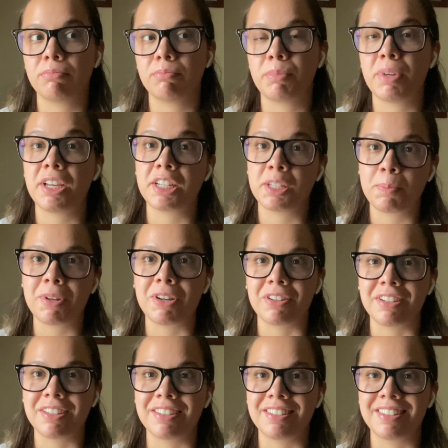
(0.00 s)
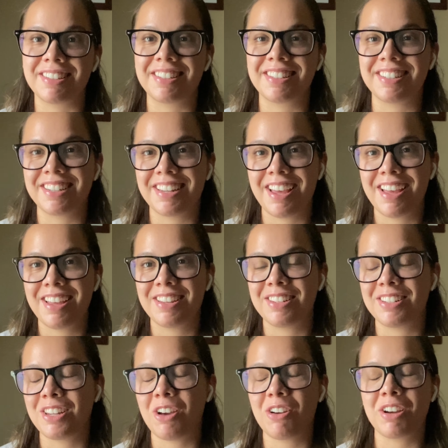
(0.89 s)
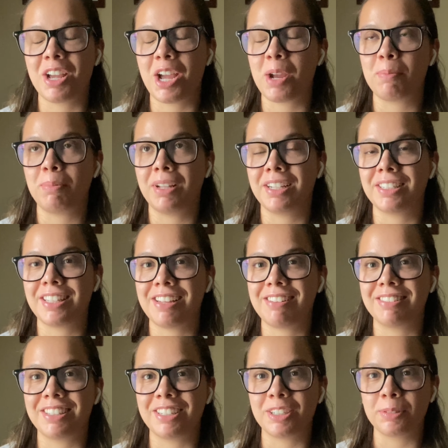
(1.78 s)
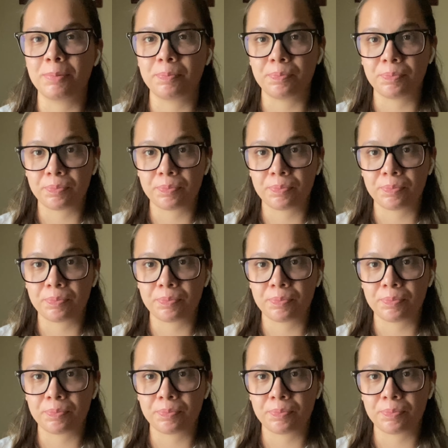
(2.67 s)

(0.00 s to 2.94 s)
experience. Sorry, I blanked out there.